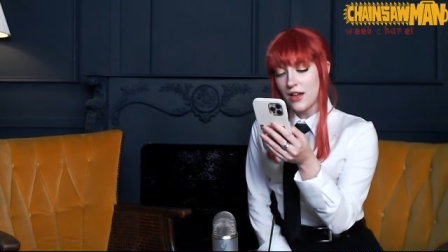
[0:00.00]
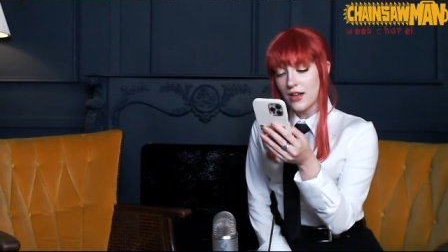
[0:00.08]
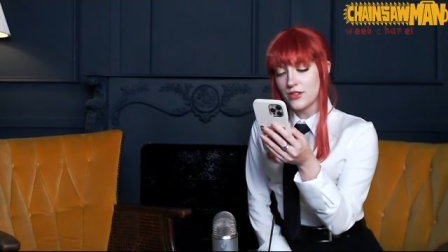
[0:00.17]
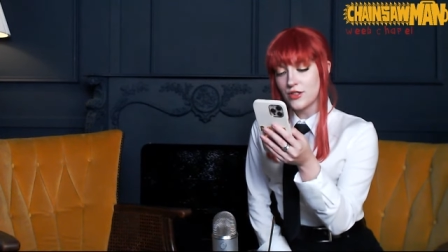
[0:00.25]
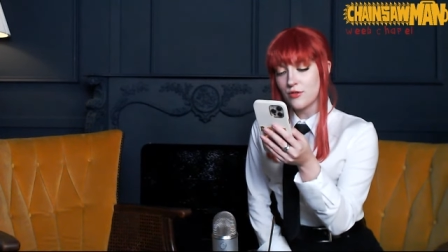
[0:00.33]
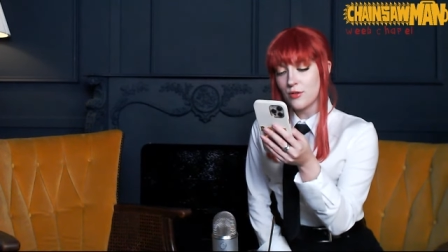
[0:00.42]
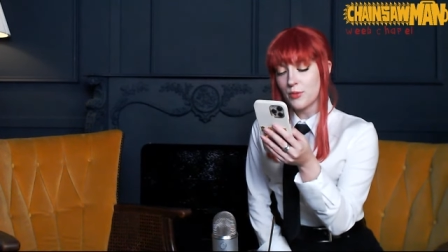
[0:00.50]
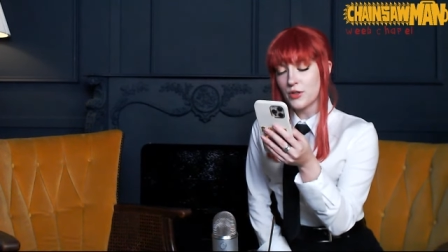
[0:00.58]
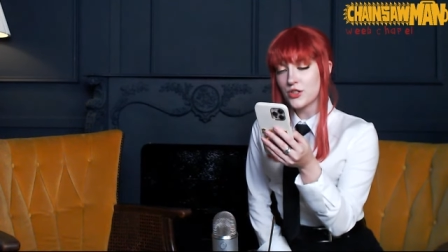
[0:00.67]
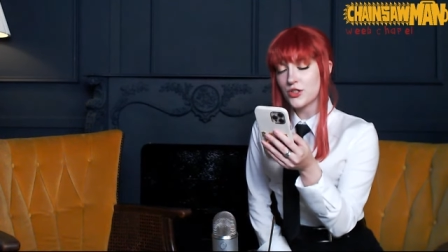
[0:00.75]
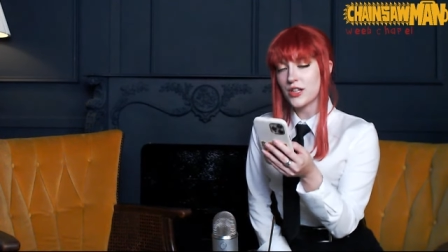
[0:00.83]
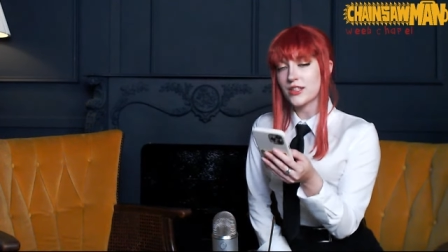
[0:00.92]
I do
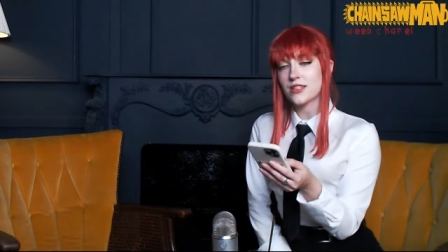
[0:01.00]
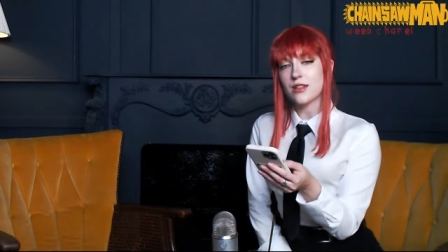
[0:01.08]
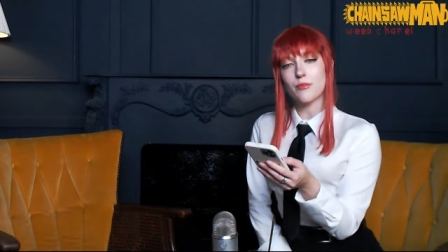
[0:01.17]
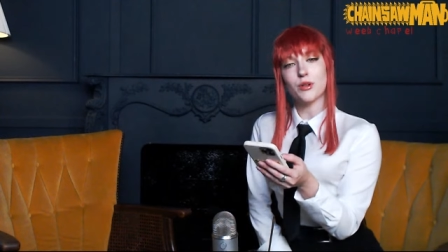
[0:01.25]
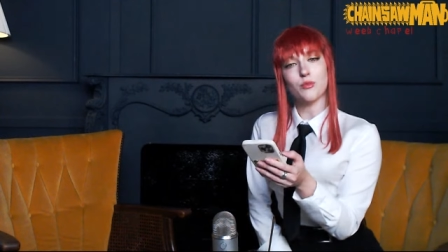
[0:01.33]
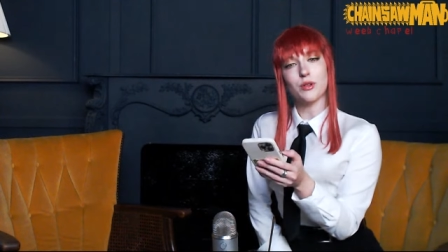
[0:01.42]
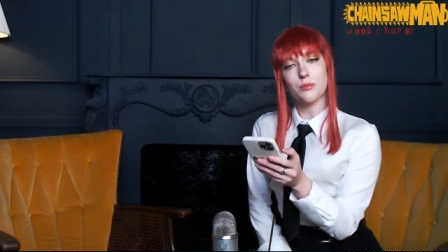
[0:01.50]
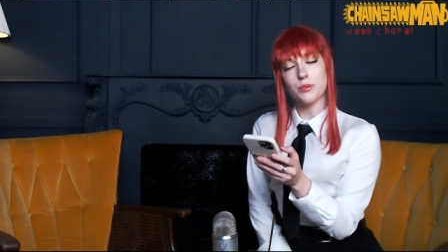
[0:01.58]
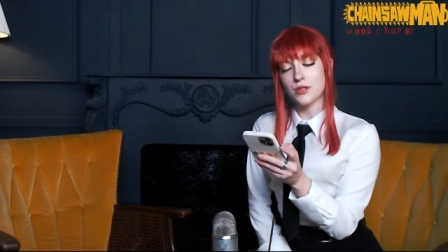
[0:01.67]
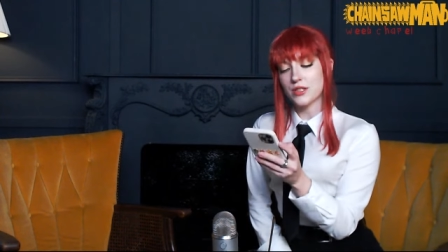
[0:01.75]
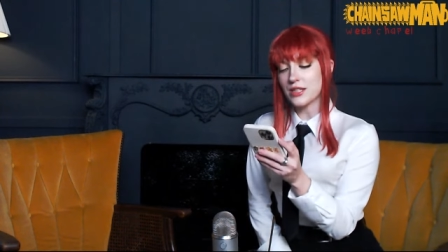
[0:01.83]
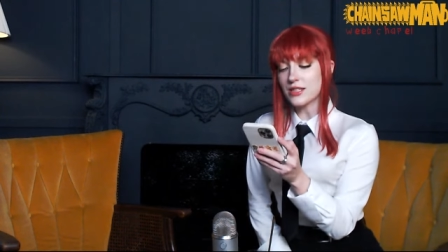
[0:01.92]
appreciate someone with
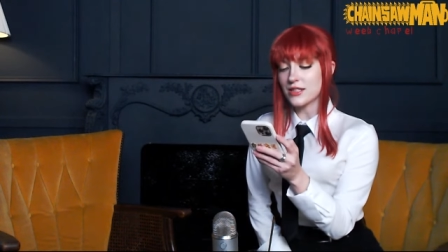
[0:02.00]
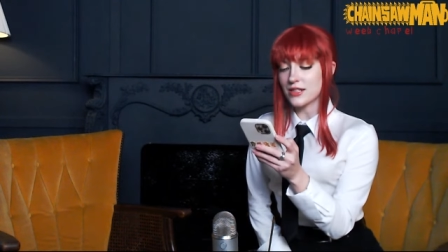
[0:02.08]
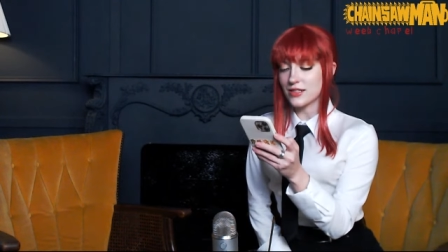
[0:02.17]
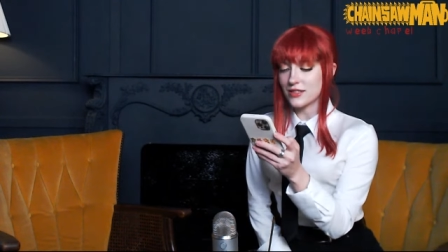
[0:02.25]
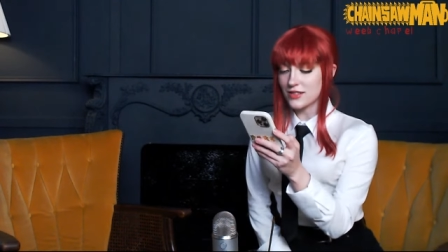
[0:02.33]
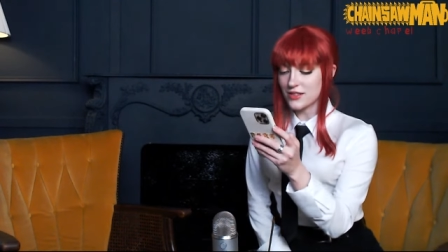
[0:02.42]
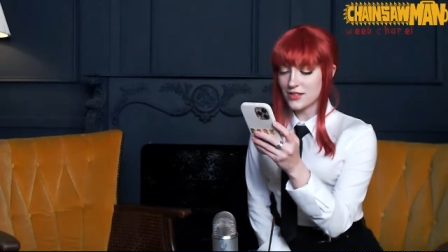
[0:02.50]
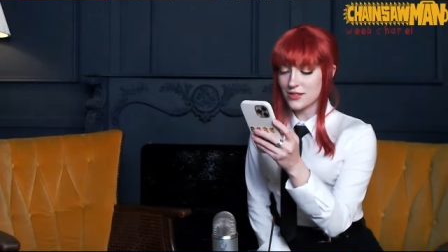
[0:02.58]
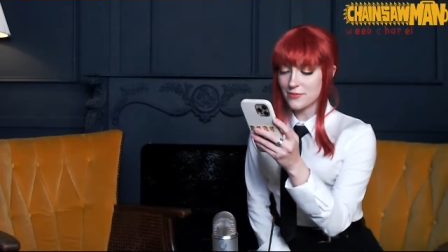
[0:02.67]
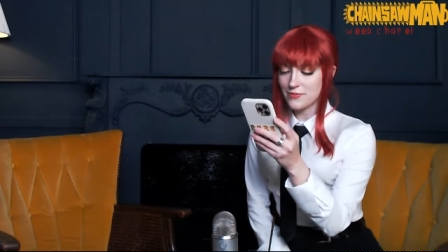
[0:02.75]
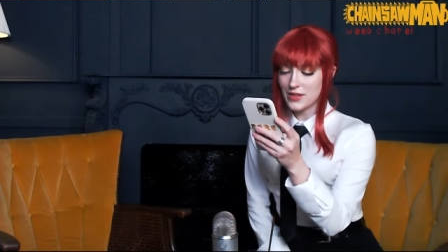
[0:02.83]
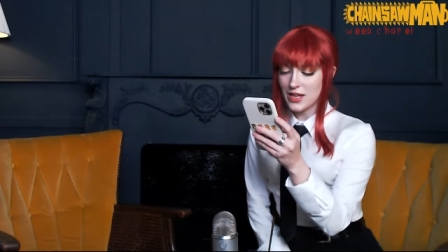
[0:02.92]
persistence.
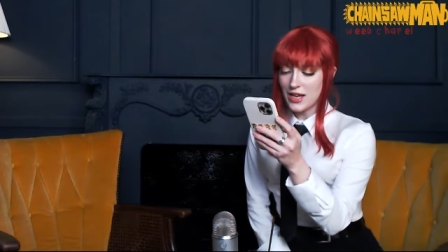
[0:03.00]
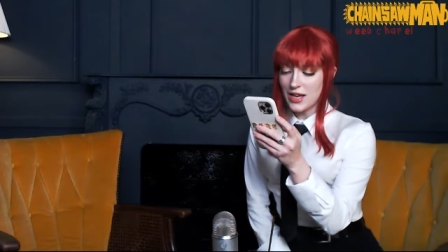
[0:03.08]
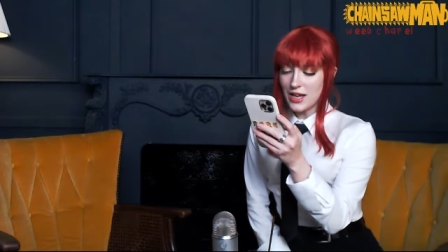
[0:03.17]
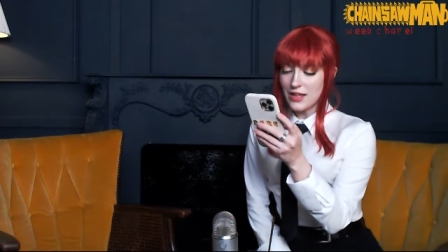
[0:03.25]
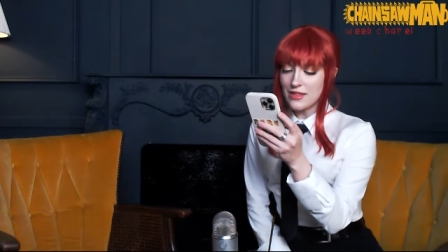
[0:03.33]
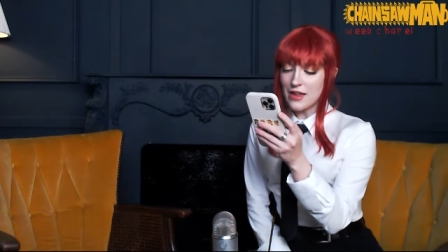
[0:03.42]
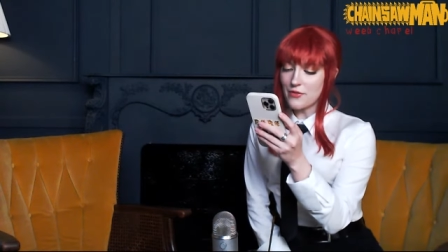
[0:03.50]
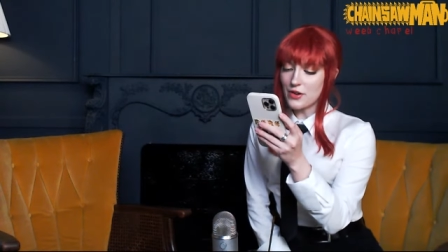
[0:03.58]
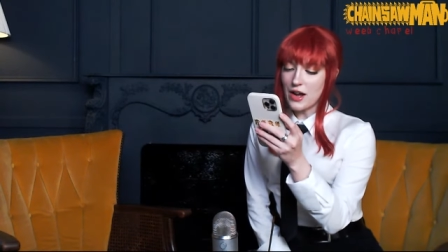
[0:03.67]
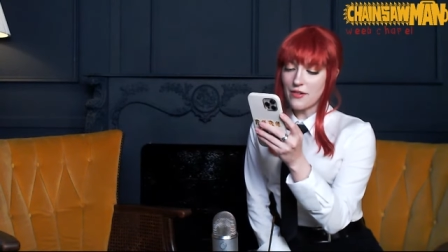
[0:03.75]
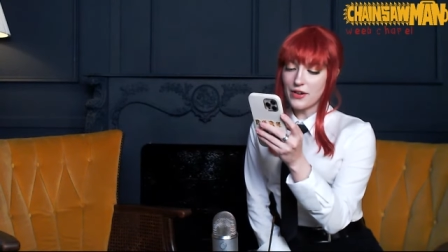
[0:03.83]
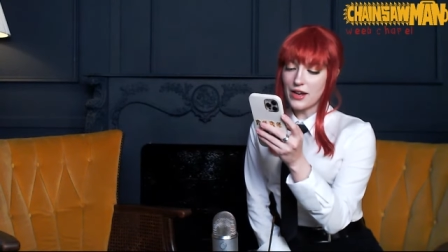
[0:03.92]
Never
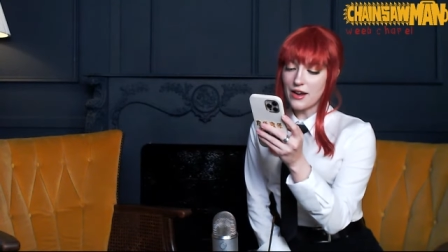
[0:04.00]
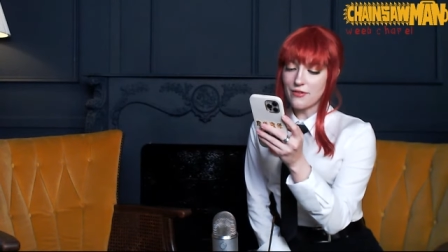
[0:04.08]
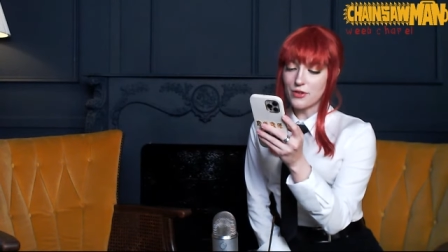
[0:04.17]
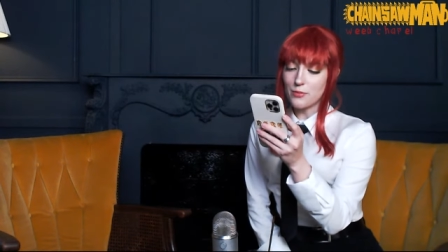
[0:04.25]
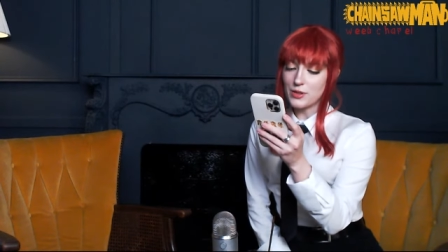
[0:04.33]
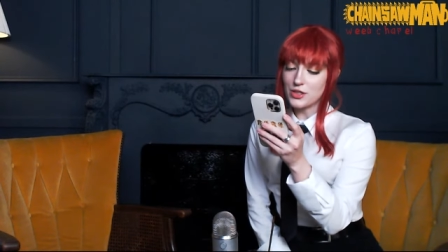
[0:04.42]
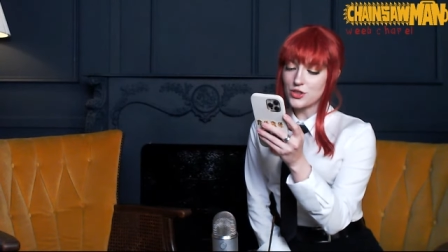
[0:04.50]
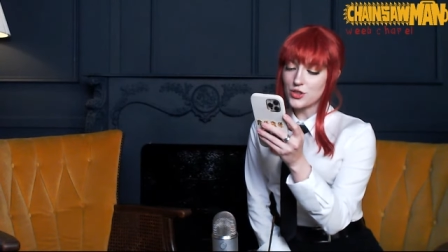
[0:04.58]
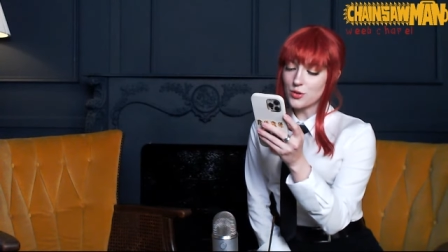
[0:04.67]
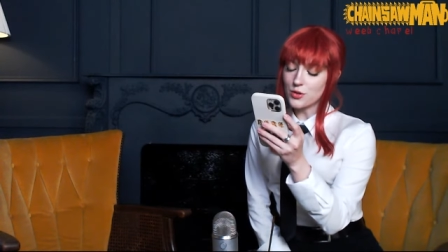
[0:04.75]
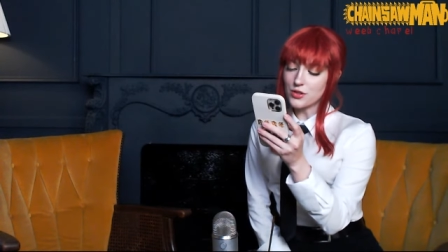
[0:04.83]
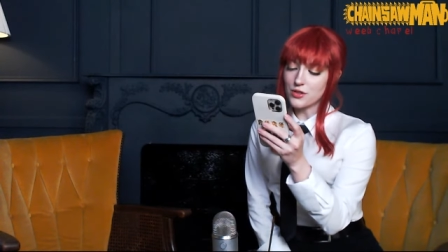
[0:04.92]
have I ever been
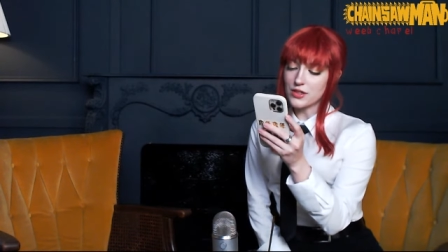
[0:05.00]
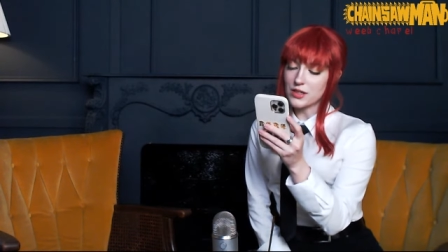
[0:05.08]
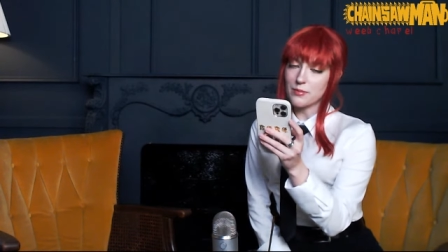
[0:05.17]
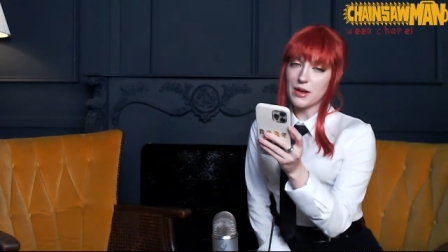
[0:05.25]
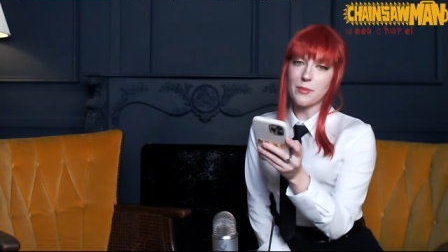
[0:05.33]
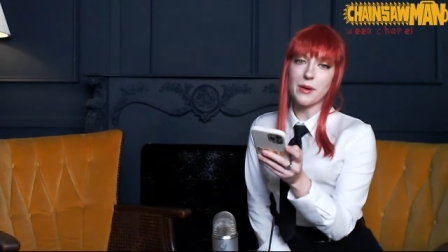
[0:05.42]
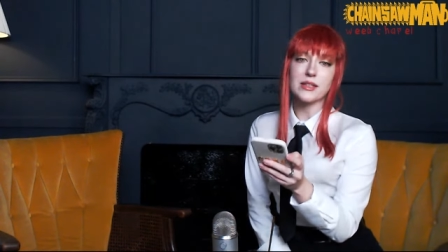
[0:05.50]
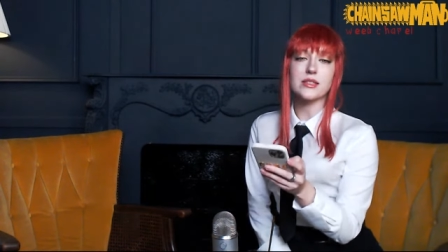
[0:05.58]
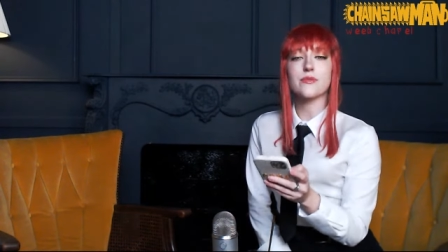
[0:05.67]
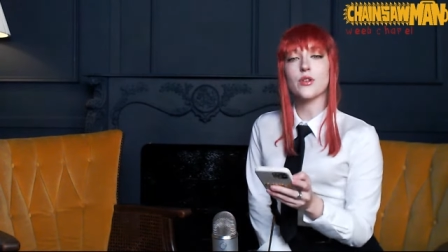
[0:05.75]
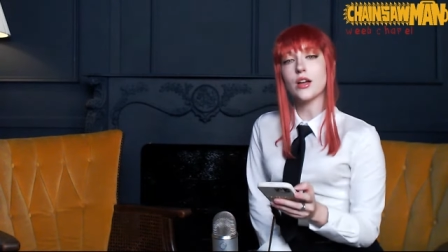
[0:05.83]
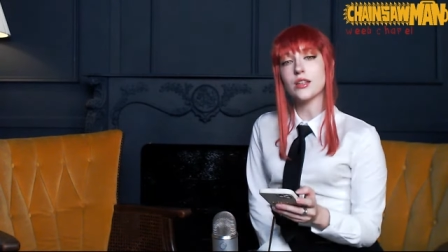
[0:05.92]
shorter than my
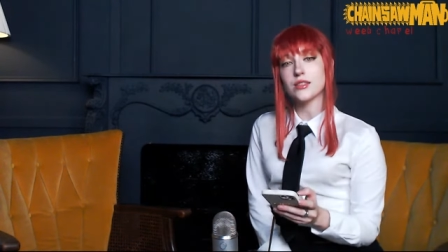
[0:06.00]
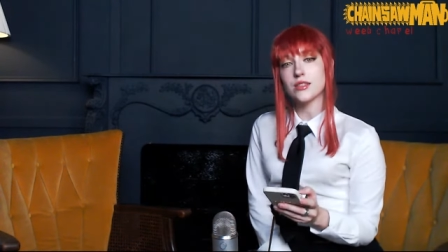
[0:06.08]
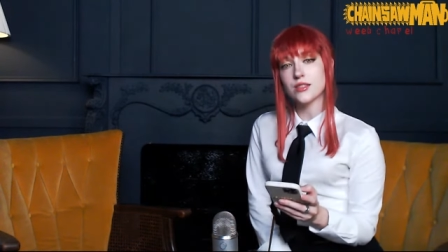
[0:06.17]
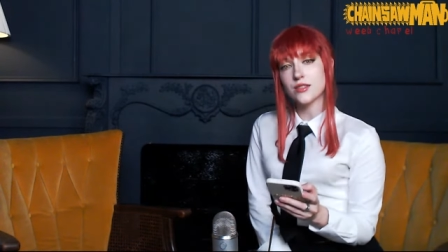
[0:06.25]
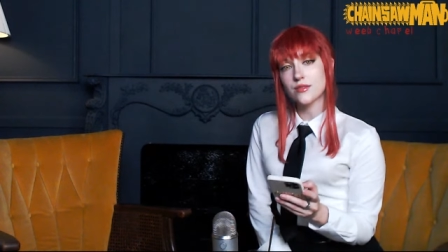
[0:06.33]
best friend.